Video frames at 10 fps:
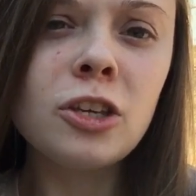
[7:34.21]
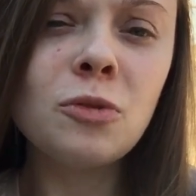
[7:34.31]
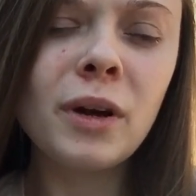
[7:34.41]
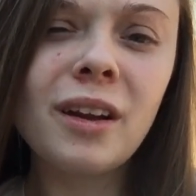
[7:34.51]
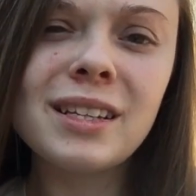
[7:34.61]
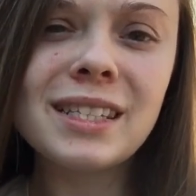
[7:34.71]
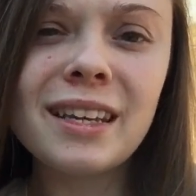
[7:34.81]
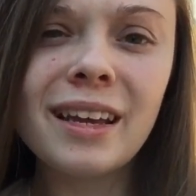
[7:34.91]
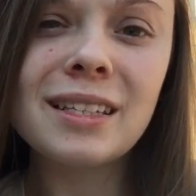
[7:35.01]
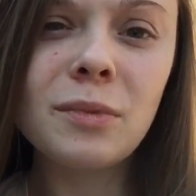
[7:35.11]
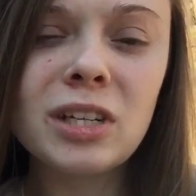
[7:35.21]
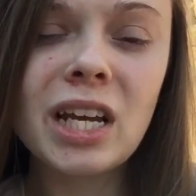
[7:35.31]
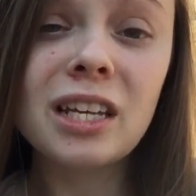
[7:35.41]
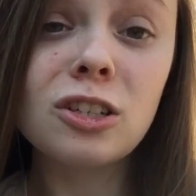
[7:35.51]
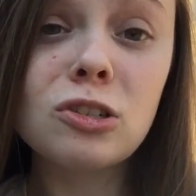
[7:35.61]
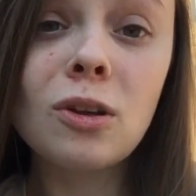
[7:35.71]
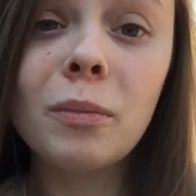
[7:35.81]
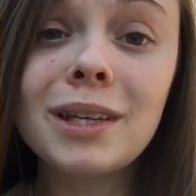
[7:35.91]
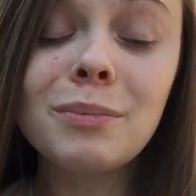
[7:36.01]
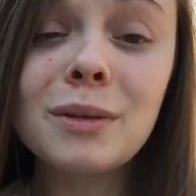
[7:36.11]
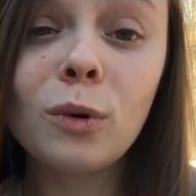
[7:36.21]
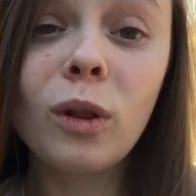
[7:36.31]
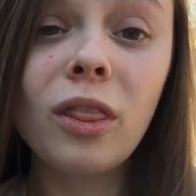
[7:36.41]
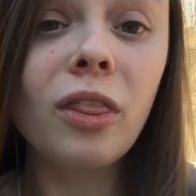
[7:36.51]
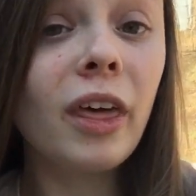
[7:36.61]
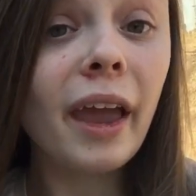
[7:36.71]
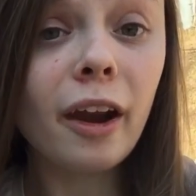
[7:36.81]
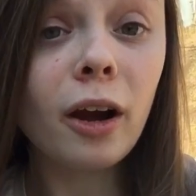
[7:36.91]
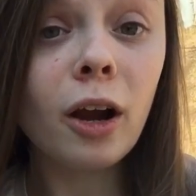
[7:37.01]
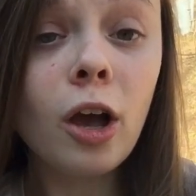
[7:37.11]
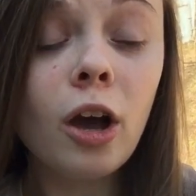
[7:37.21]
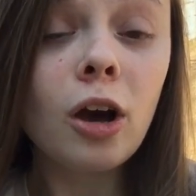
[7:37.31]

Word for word: You might not see it as much as there's so many people there,